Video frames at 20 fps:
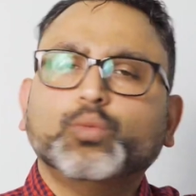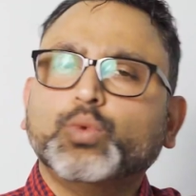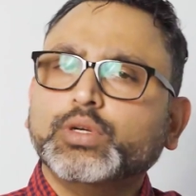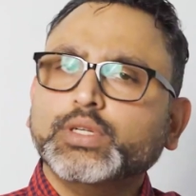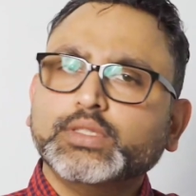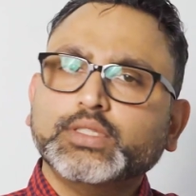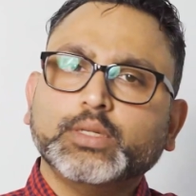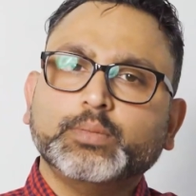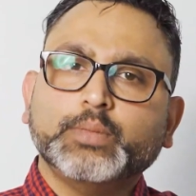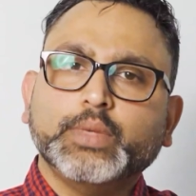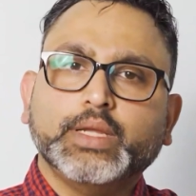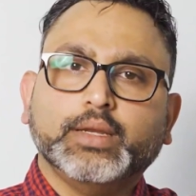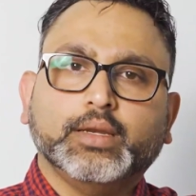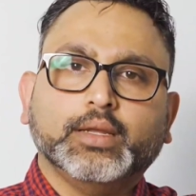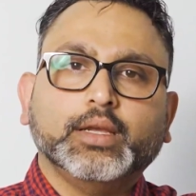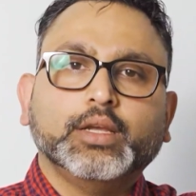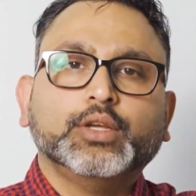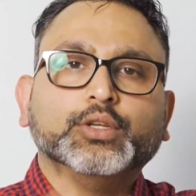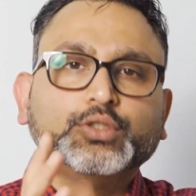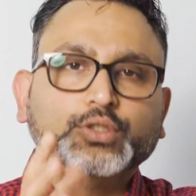What does it mean?
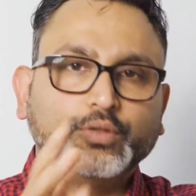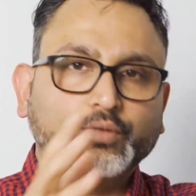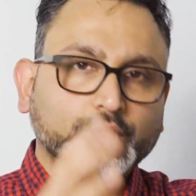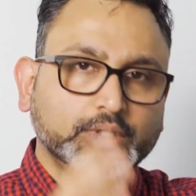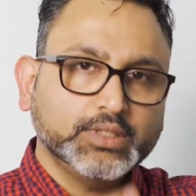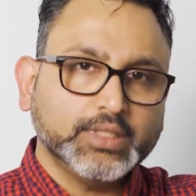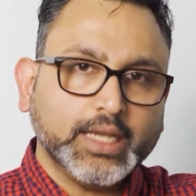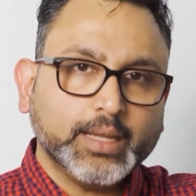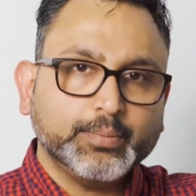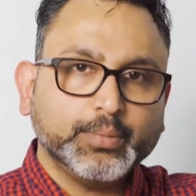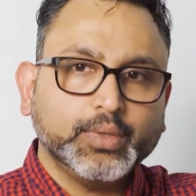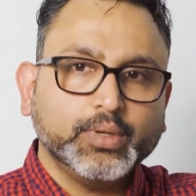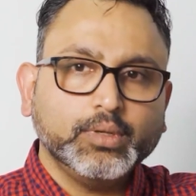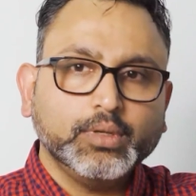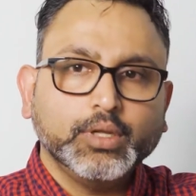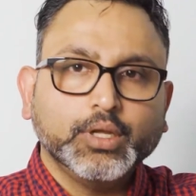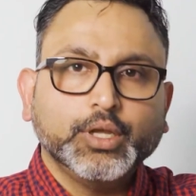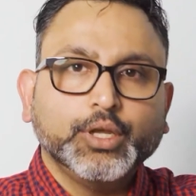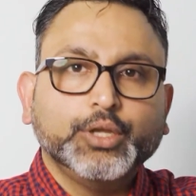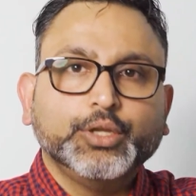So for
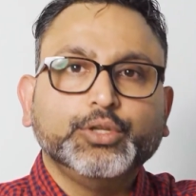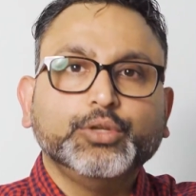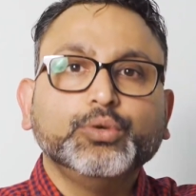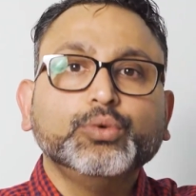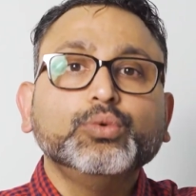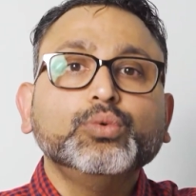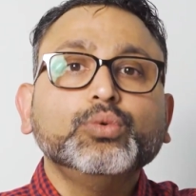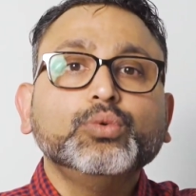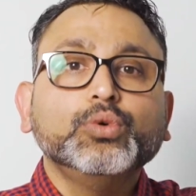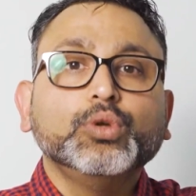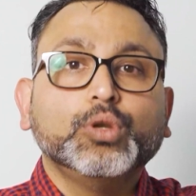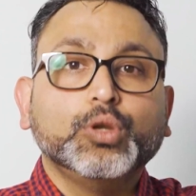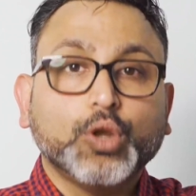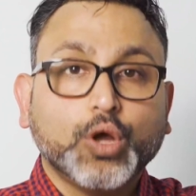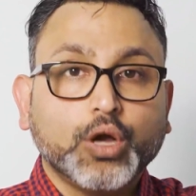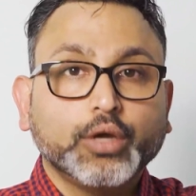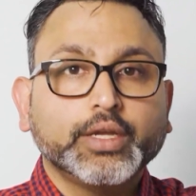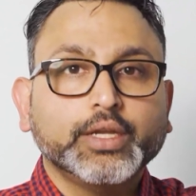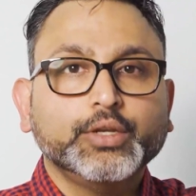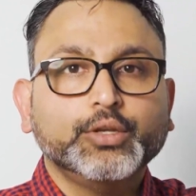example, you
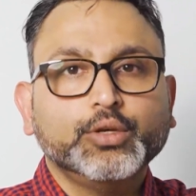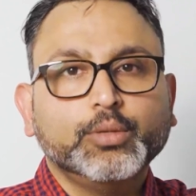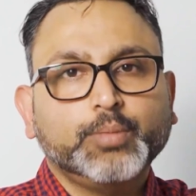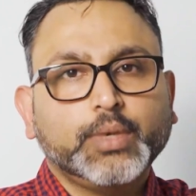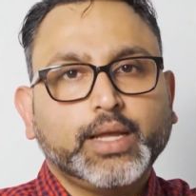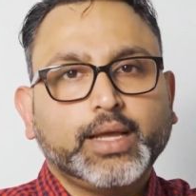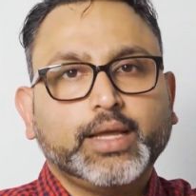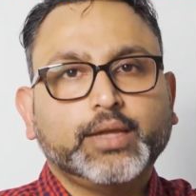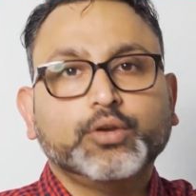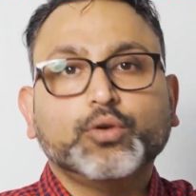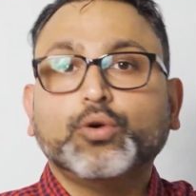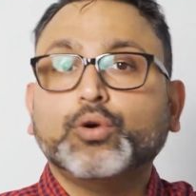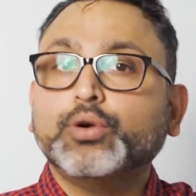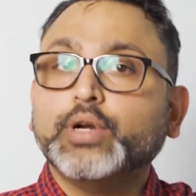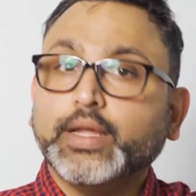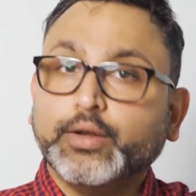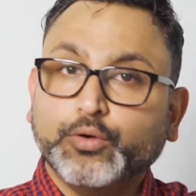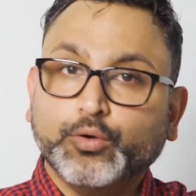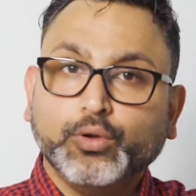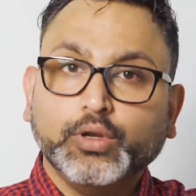log into a plan or
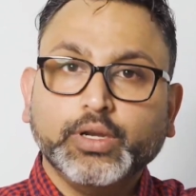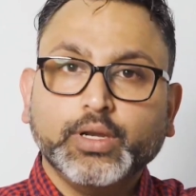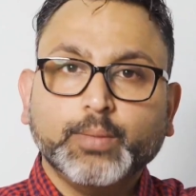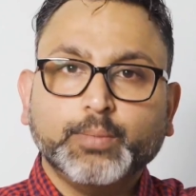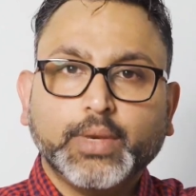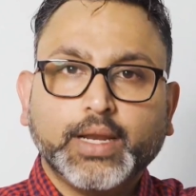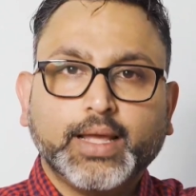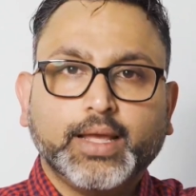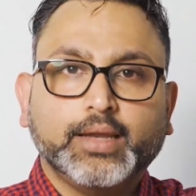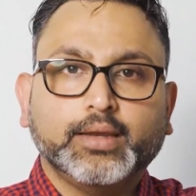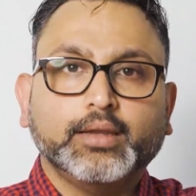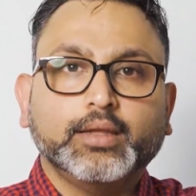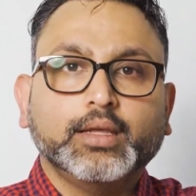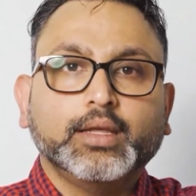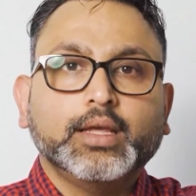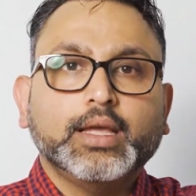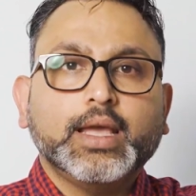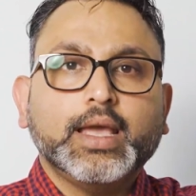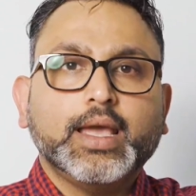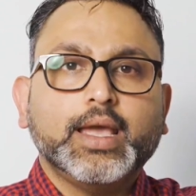enroll in a plan
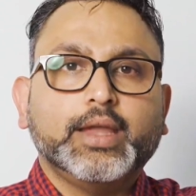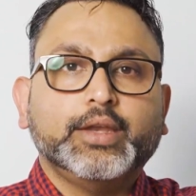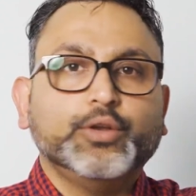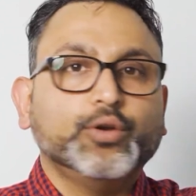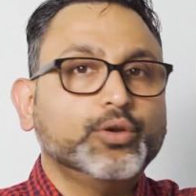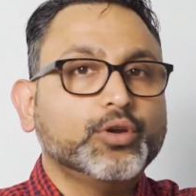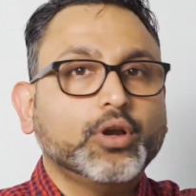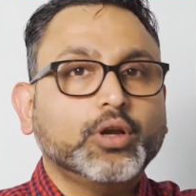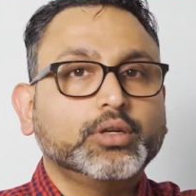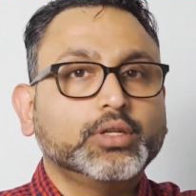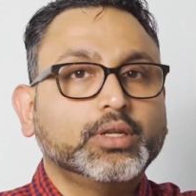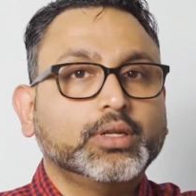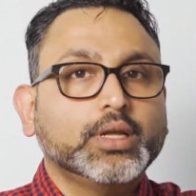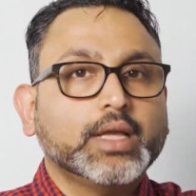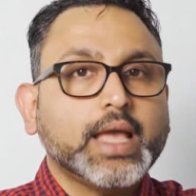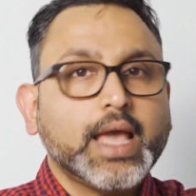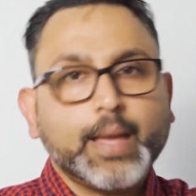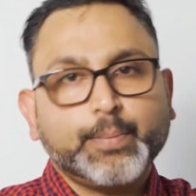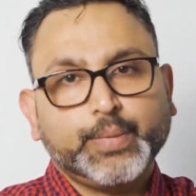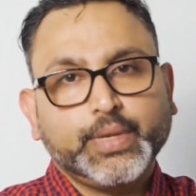and you're not
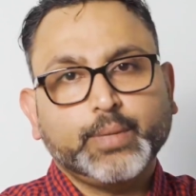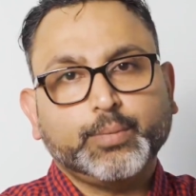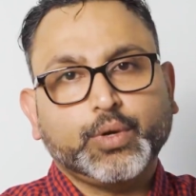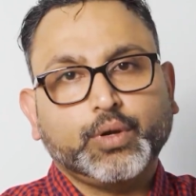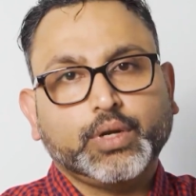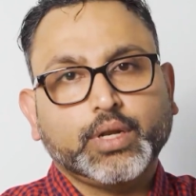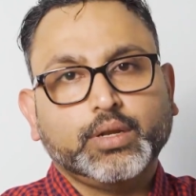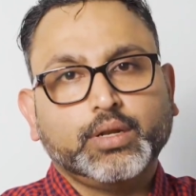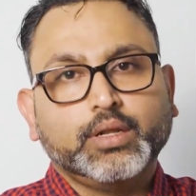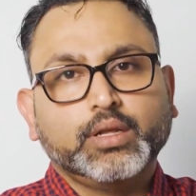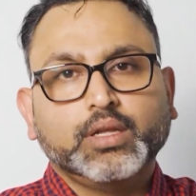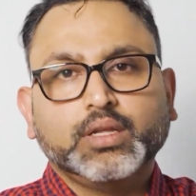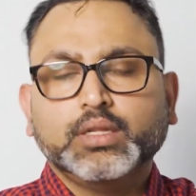happy about it.